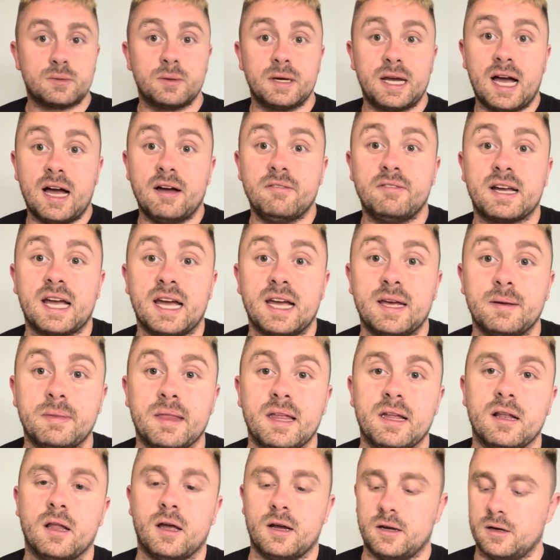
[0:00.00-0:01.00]
we have, again,
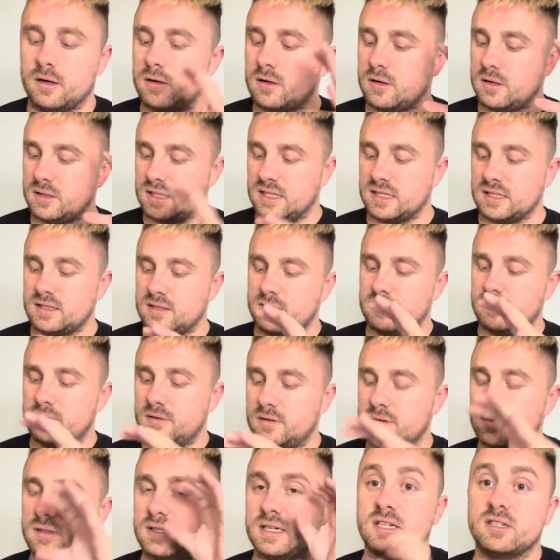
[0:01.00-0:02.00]
that, like, because it's
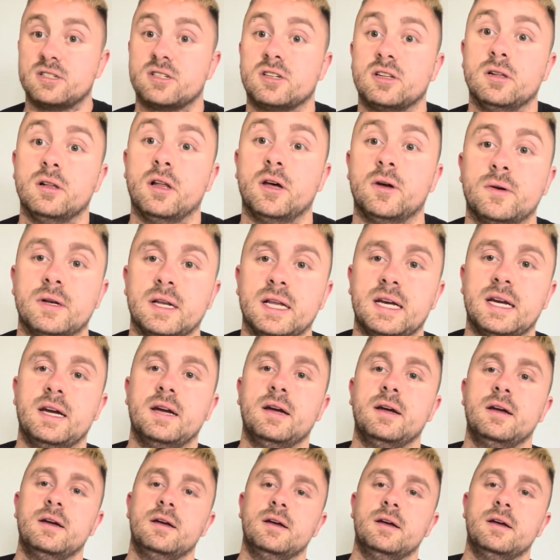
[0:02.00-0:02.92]
digital only,